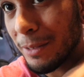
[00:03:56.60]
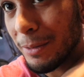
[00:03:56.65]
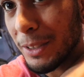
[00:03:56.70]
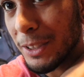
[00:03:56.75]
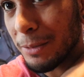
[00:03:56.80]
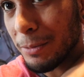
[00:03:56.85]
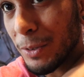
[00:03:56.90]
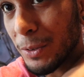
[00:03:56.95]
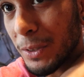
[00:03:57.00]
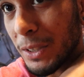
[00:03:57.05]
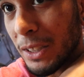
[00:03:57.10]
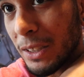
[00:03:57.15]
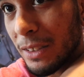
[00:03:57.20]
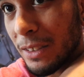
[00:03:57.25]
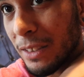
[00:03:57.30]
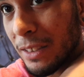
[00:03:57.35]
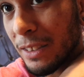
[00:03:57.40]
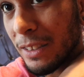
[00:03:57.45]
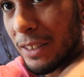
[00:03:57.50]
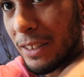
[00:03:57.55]
here, Smokey.
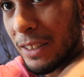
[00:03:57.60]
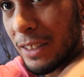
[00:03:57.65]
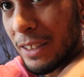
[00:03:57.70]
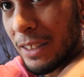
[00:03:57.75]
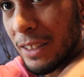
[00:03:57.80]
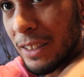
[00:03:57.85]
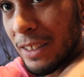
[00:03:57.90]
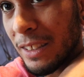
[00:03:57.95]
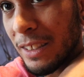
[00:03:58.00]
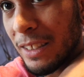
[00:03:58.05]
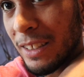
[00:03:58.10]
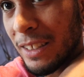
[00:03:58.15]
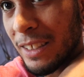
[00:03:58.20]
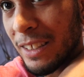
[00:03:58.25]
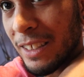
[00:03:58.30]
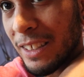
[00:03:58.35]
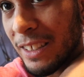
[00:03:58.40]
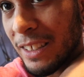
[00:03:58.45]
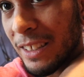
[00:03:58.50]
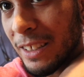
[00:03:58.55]

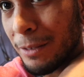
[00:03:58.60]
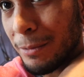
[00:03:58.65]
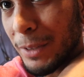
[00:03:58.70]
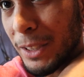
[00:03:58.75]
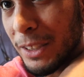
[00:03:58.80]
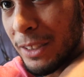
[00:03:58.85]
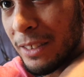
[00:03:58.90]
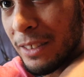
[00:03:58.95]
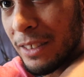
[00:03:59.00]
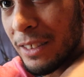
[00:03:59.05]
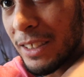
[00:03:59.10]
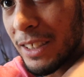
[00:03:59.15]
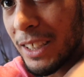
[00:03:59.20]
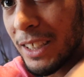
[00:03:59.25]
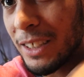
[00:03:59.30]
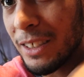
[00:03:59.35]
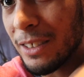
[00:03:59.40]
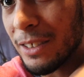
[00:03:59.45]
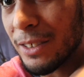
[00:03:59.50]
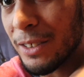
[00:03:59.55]
Come on.
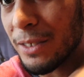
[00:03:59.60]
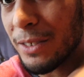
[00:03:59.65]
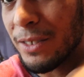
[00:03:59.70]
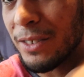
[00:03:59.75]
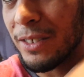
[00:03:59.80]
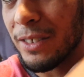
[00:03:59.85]
There you go.